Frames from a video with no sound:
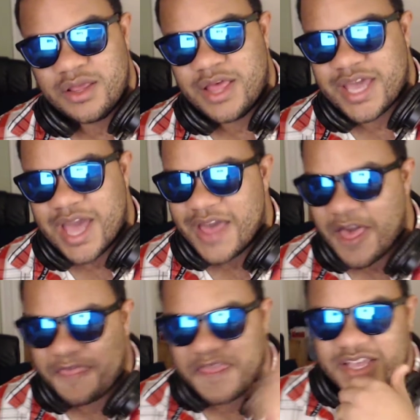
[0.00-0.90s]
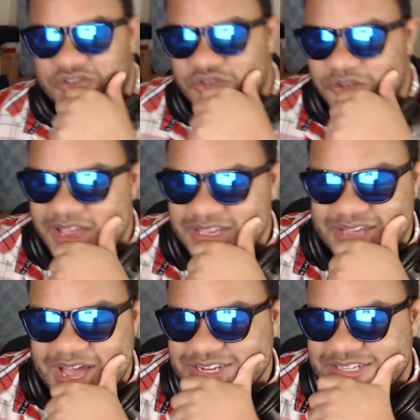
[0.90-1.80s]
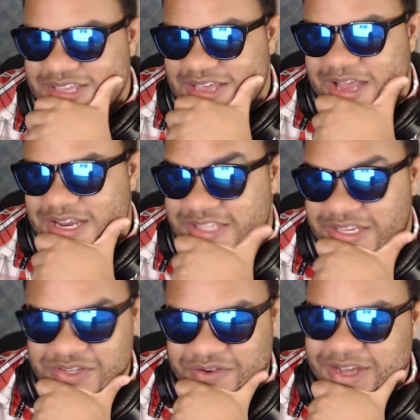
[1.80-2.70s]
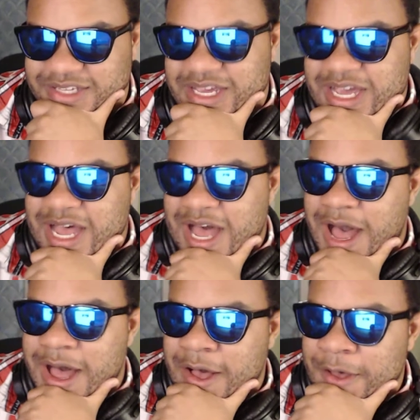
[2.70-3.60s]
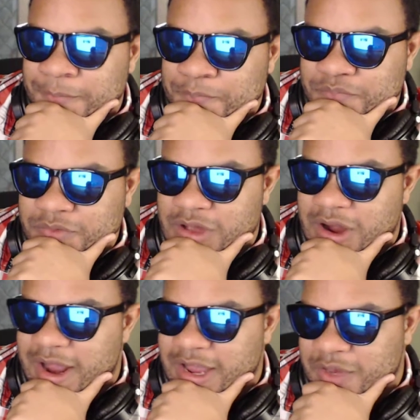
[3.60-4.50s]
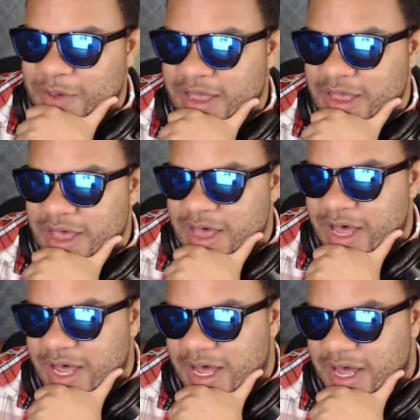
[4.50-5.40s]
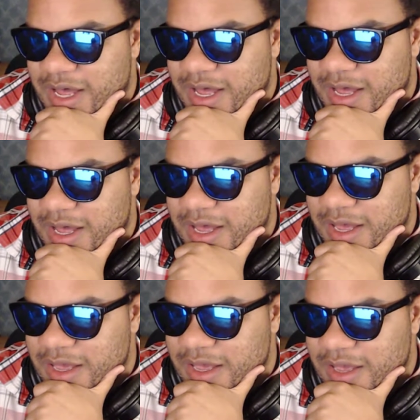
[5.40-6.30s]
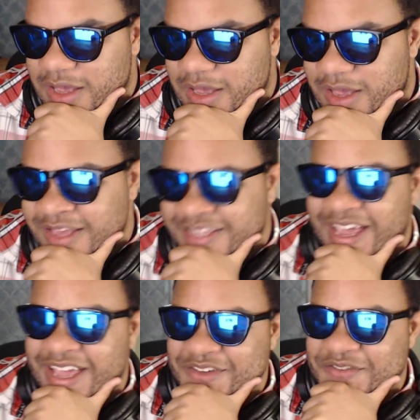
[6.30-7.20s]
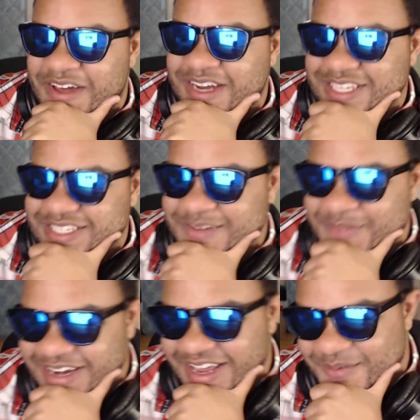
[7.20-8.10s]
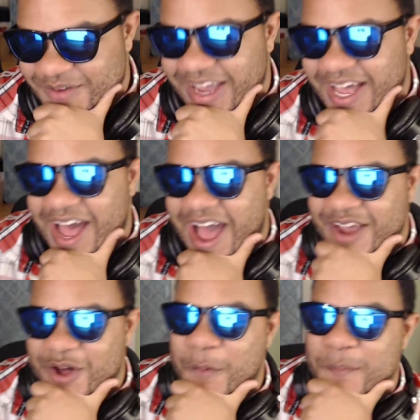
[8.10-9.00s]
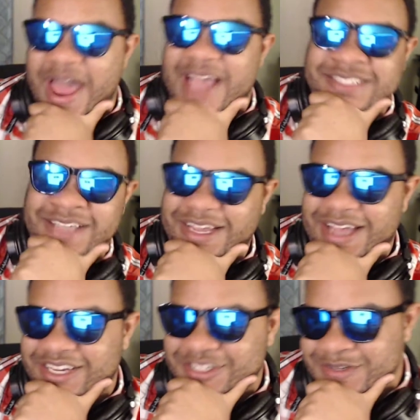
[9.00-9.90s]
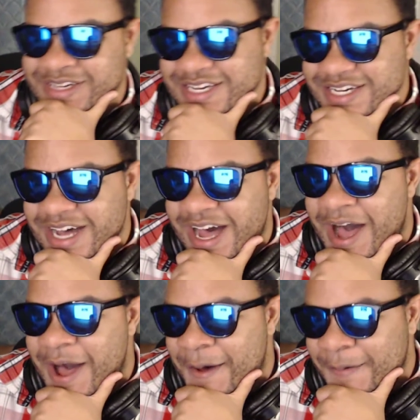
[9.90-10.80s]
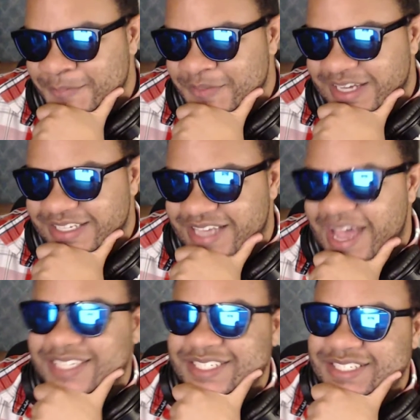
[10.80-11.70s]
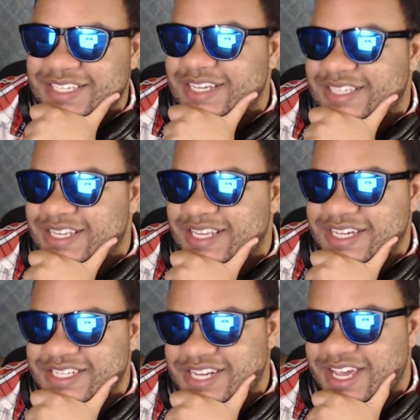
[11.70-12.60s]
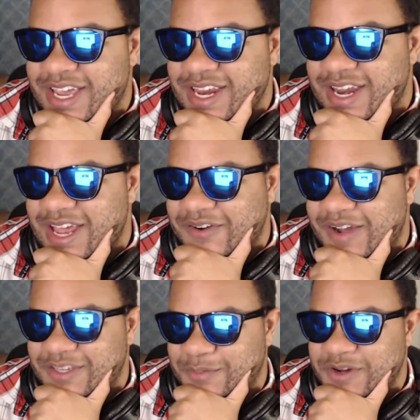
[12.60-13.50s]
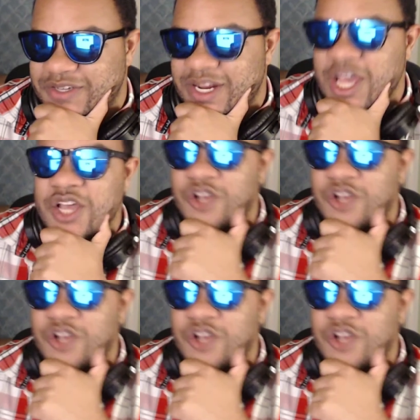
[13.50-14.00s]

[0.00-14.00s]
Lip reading: Like, I think it's crazy. I just think it's crazy. All right. Anyway, dang, you finally said my name right. I Go Blacks. I got you. Assassin says it does chain an anorexic person.